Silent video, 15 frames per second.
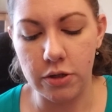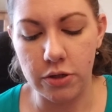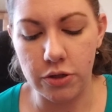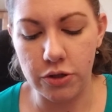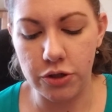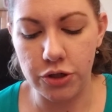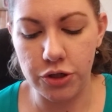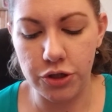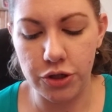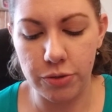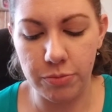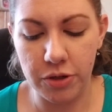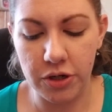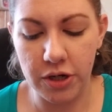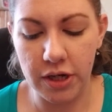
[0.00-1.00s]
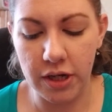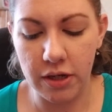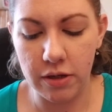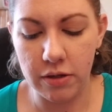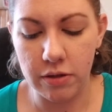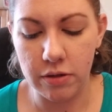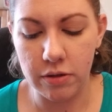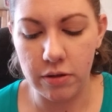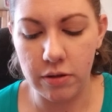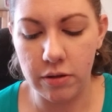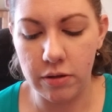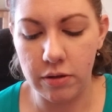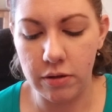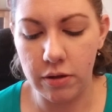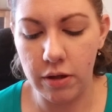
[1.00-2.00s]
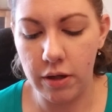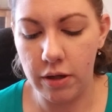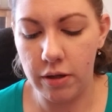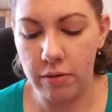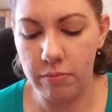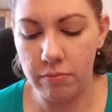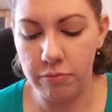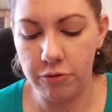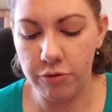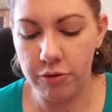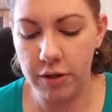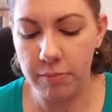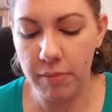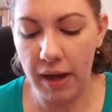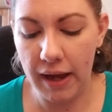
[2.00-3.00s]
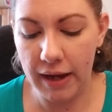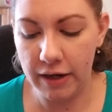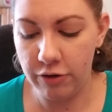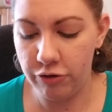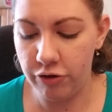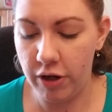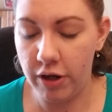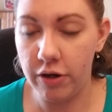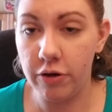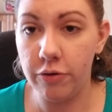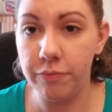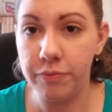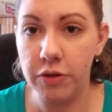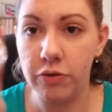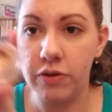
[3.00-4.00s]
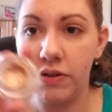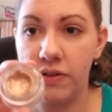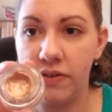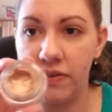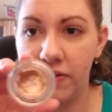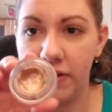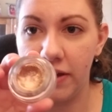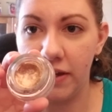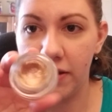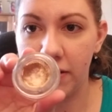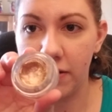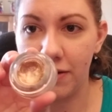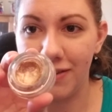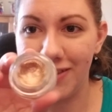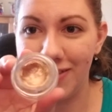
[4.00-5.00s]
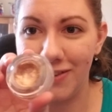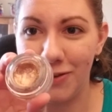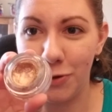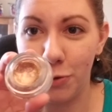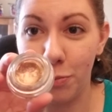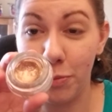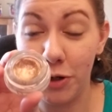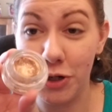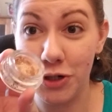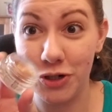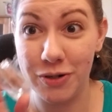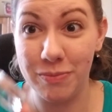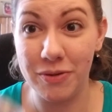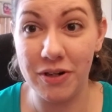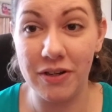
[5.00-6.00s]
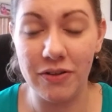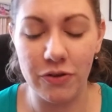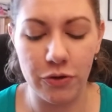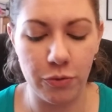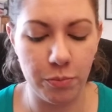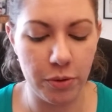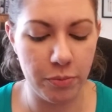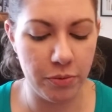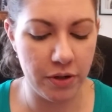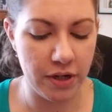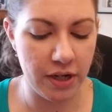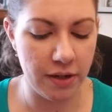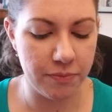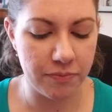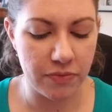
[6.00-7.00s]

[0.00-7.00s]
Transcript: shimmery cream eyeshadow. You can see, super shimmery, super pretty.